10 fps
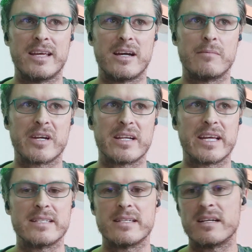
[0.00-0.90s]
How am I going to
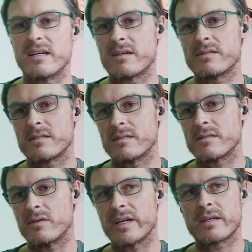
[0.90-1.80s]
get dinner? Because
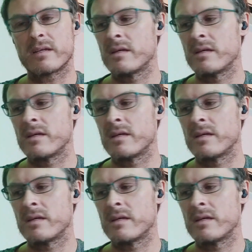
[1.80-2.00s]
it's like,